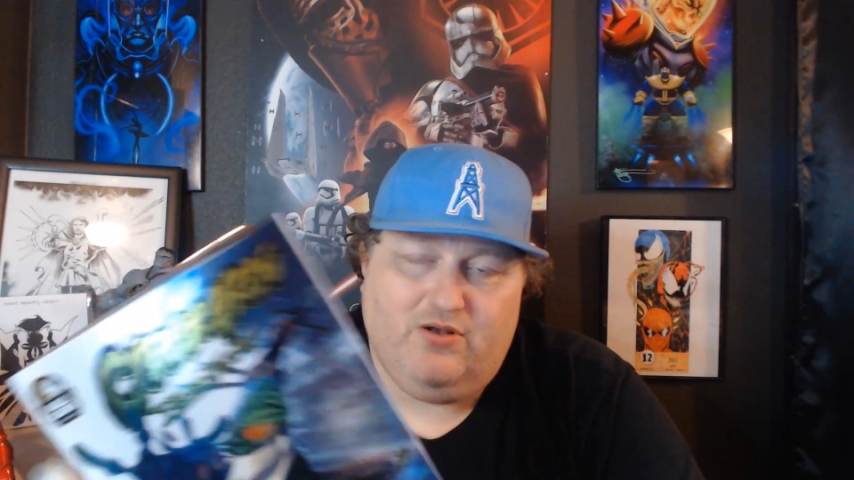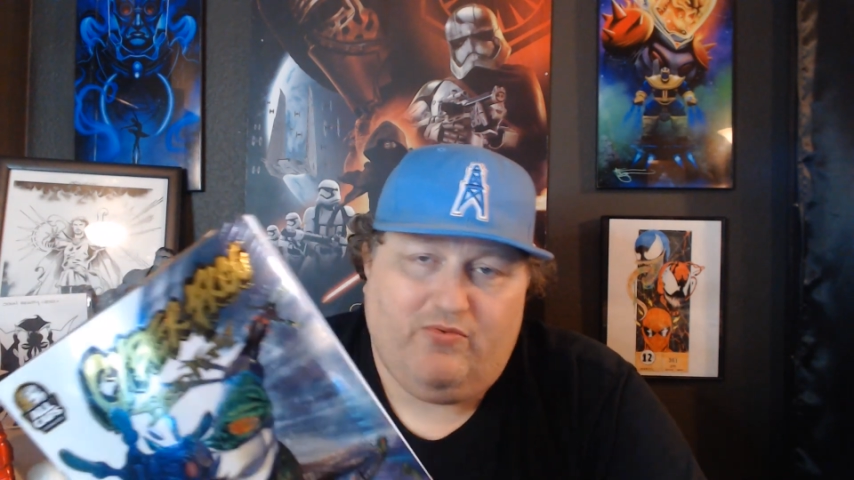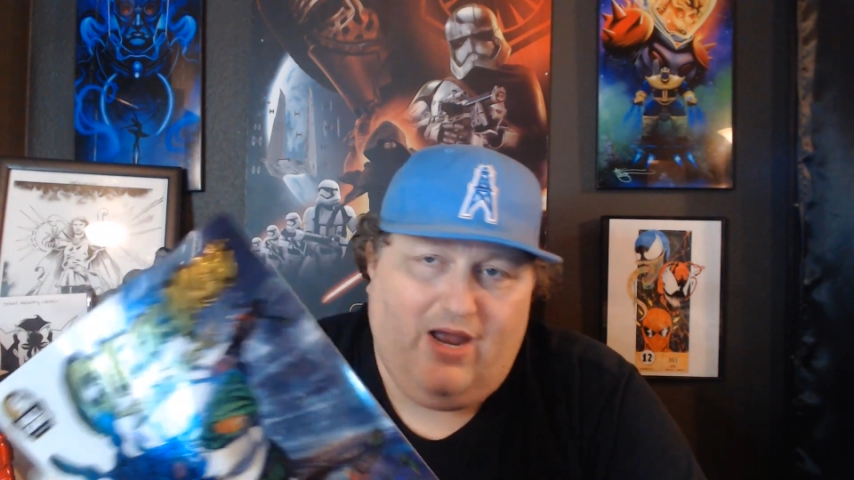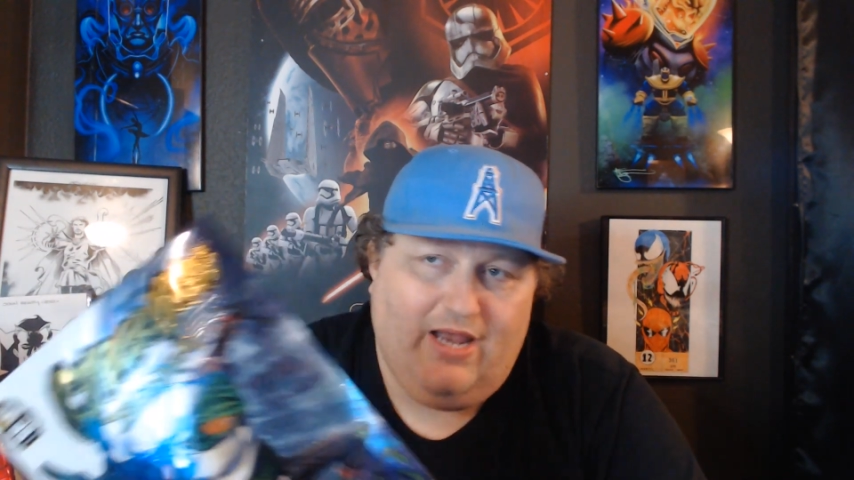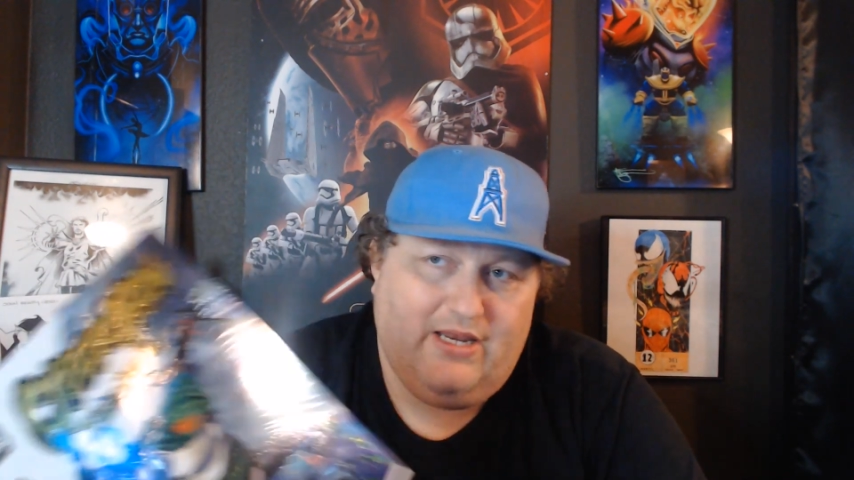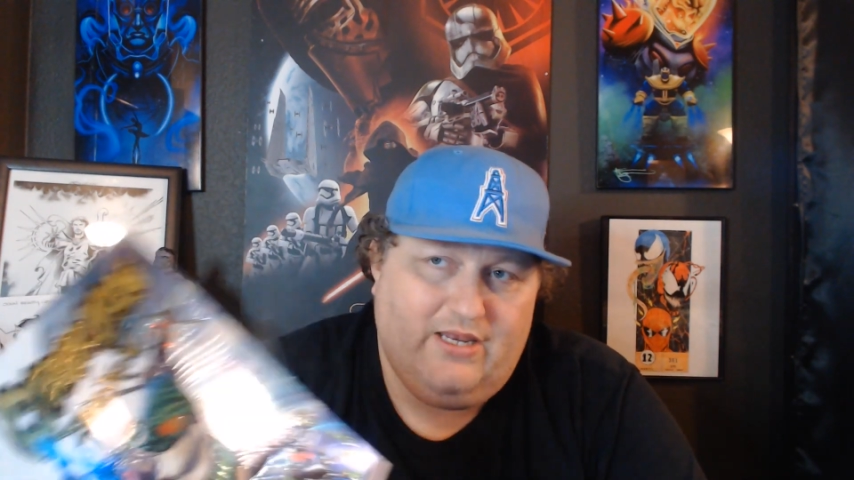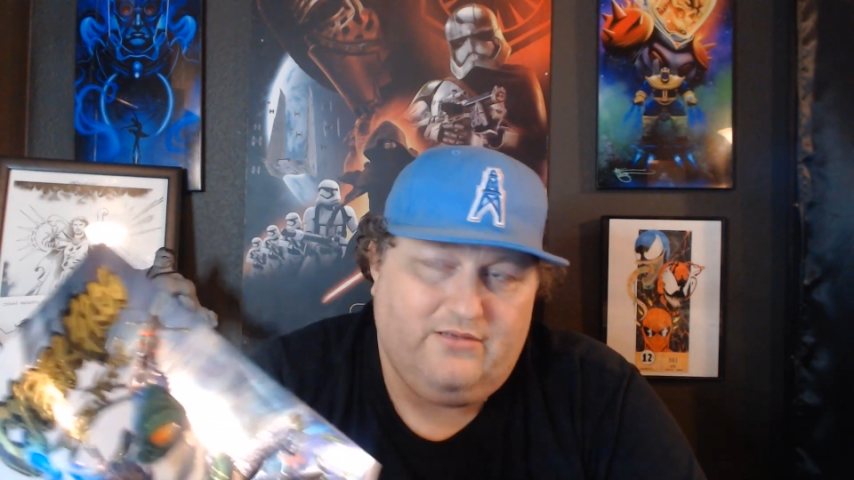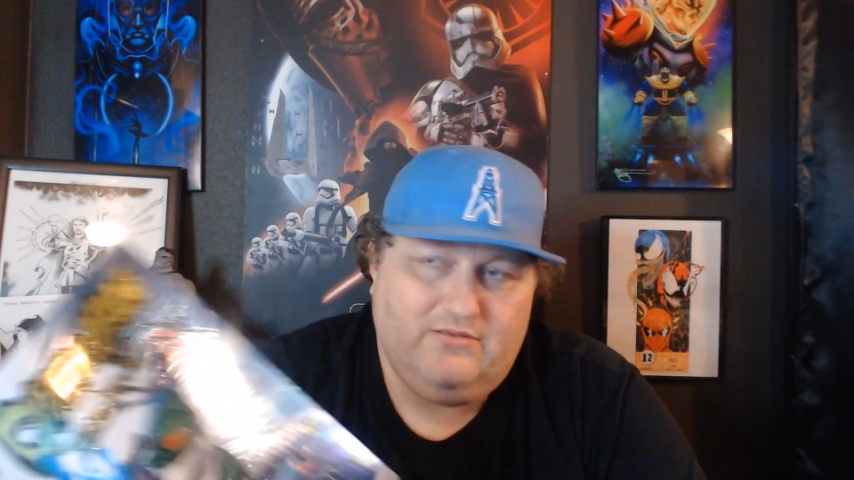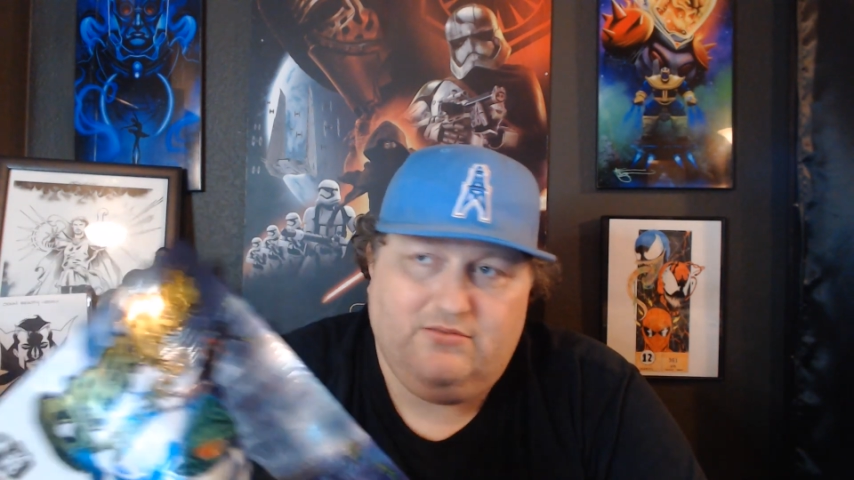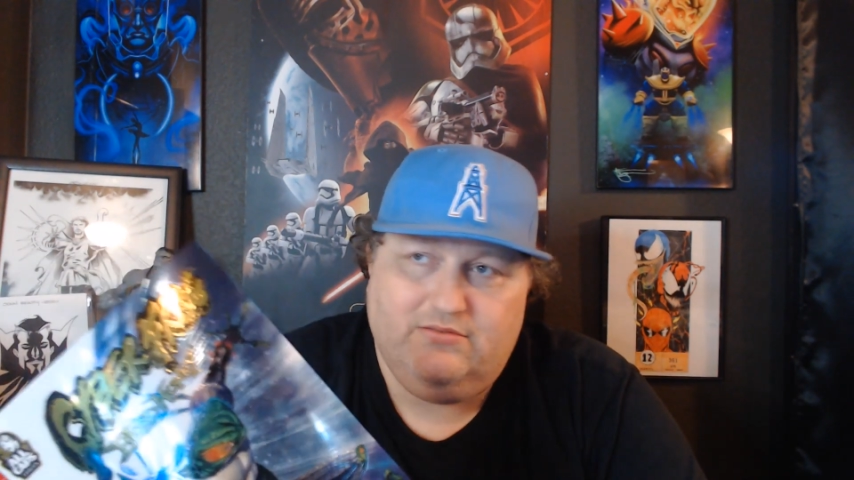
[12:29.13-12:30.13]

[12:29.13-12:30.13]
writing